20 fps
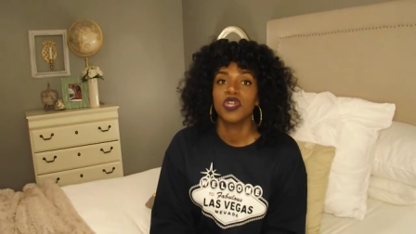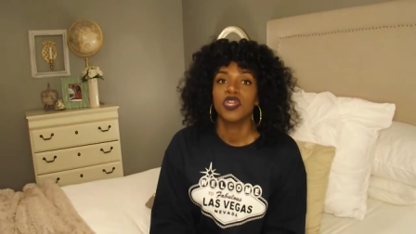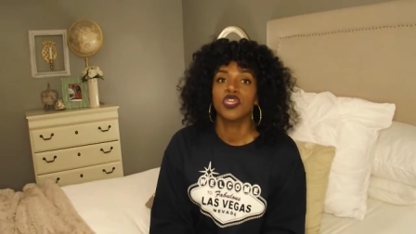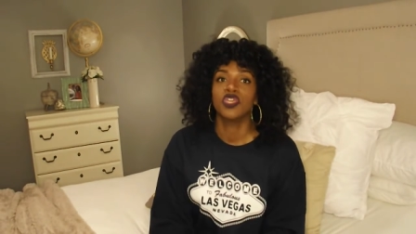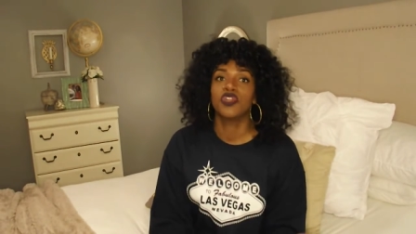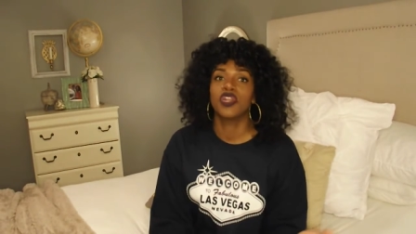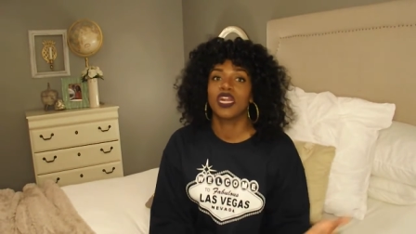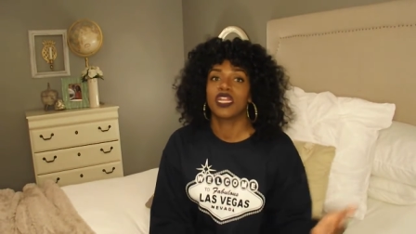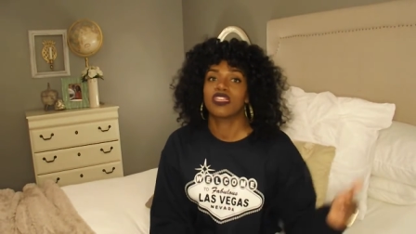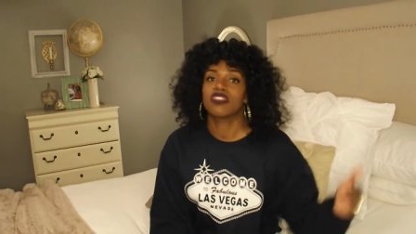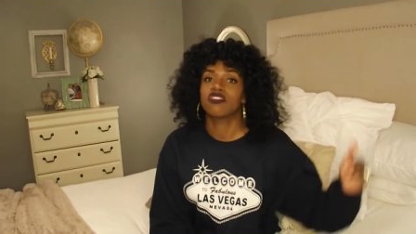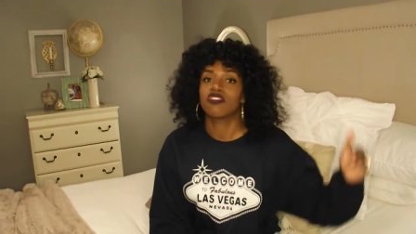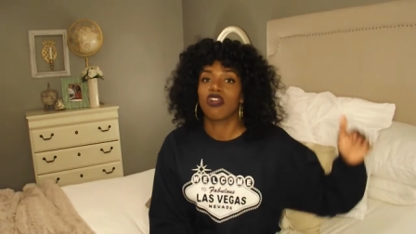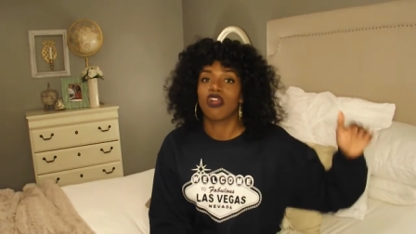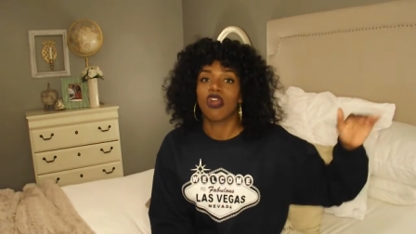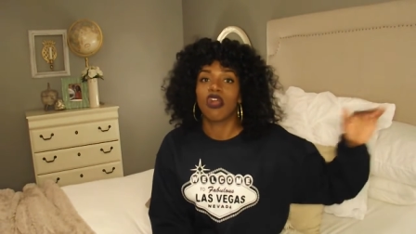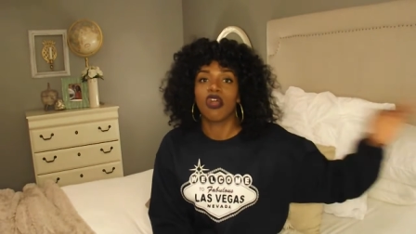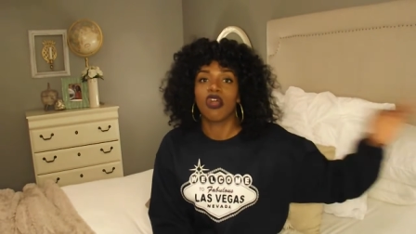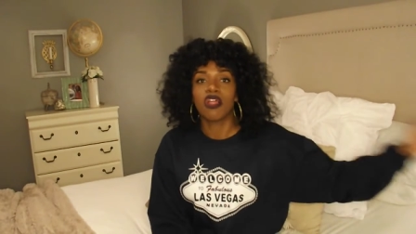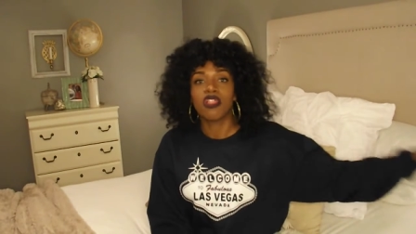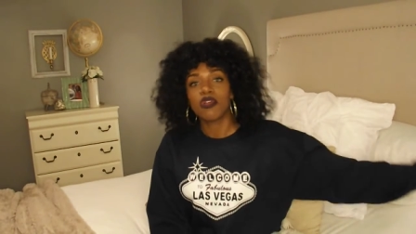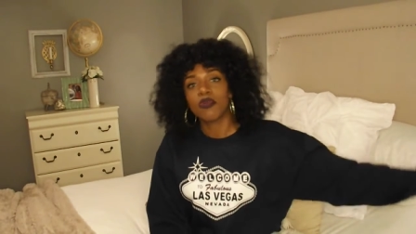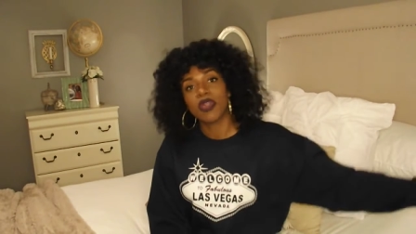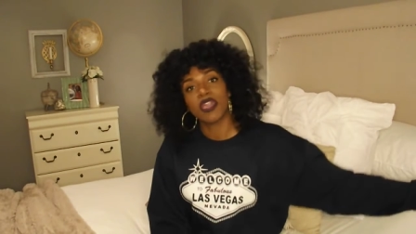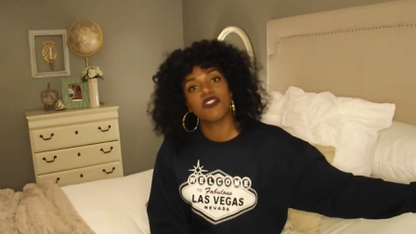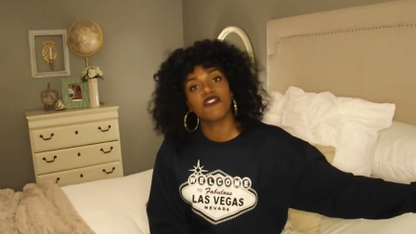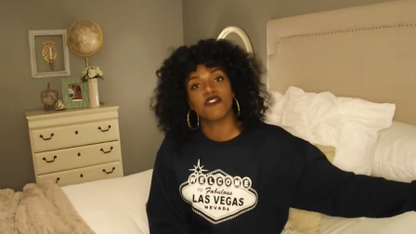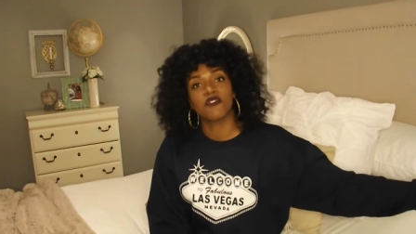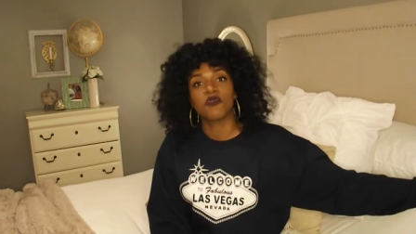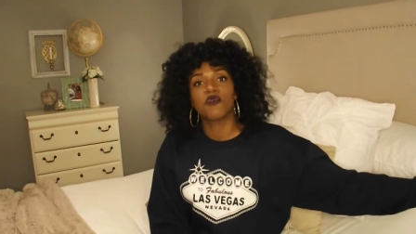you got to start all the
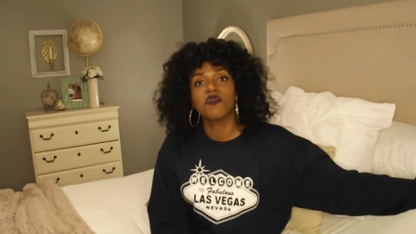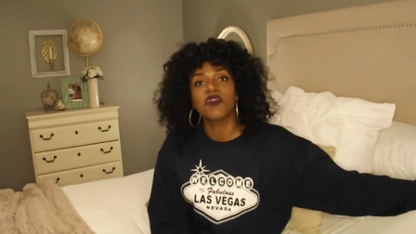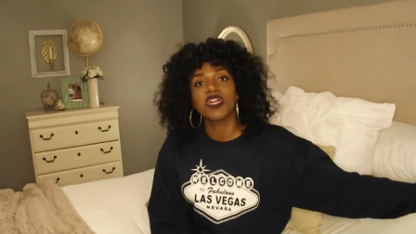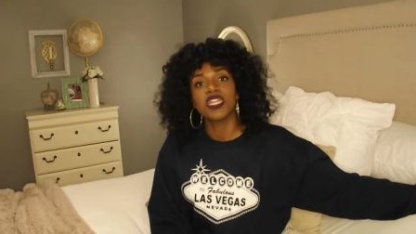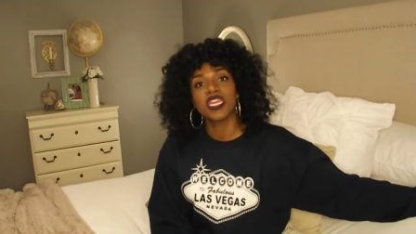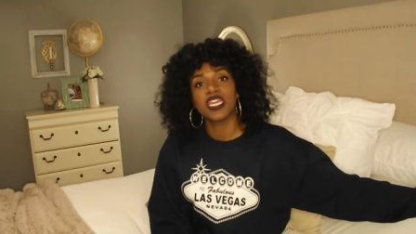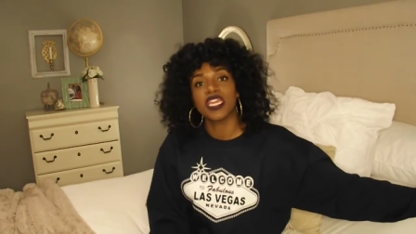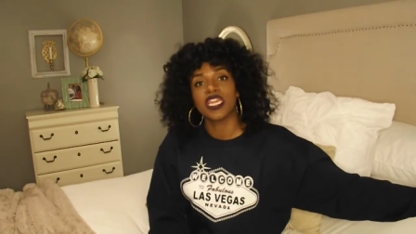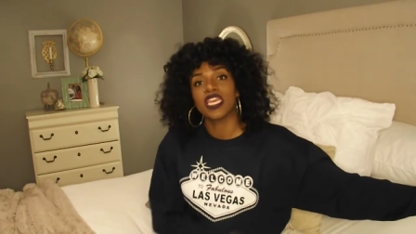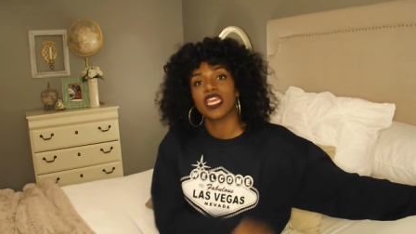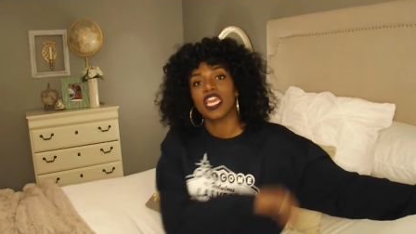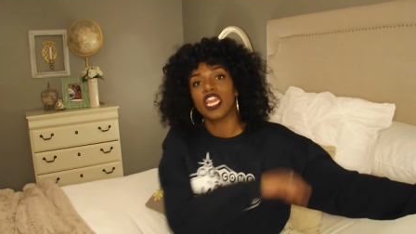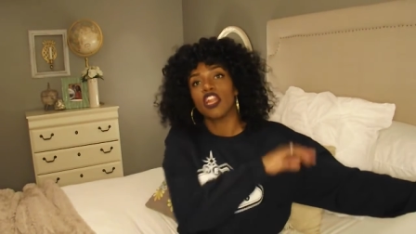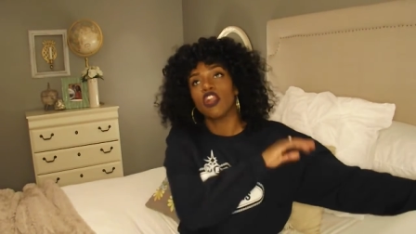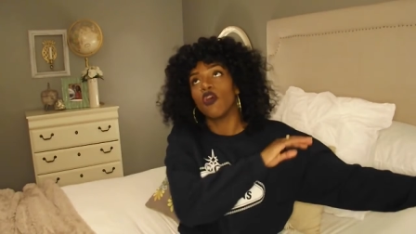way from one end and